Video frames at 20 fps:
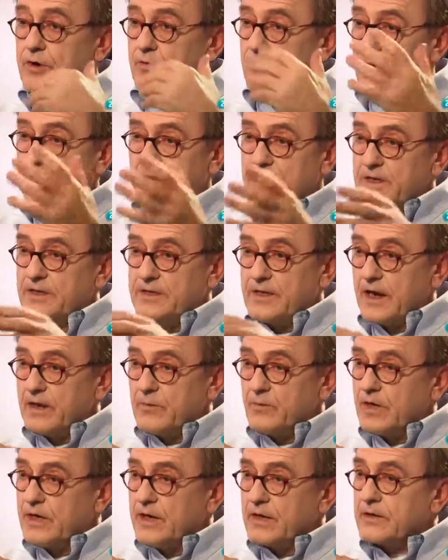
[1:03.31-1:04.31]
a rainy
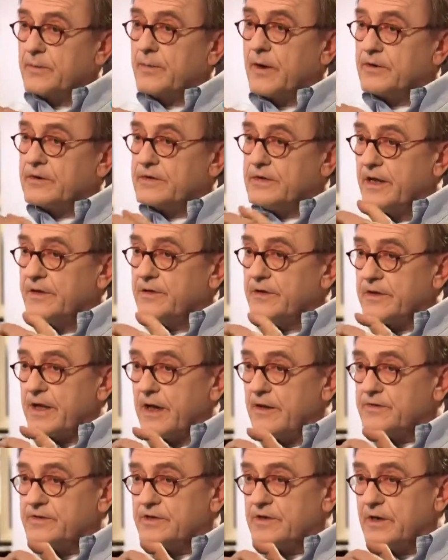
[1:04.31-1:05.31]
day we get about
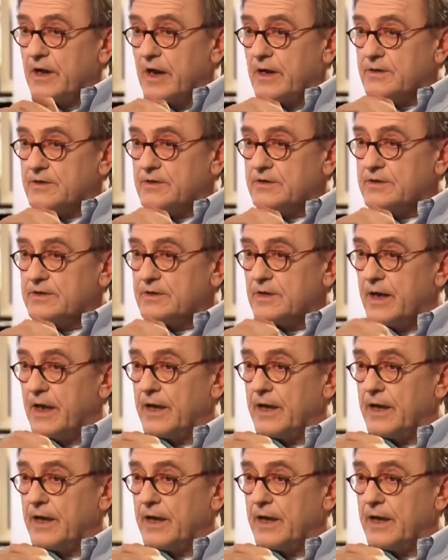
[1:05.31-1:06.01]
10,000 lux,